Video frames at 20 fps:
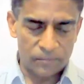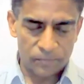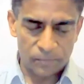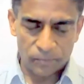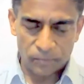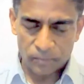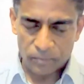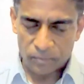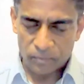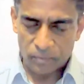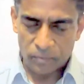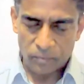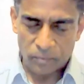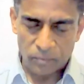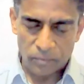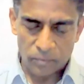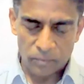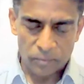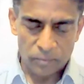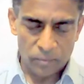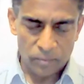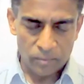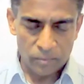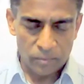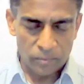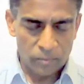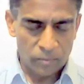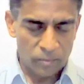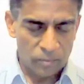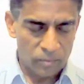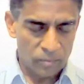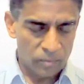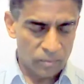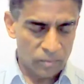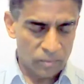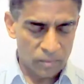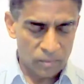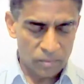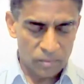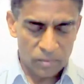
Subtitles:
No one is speaking in this clip.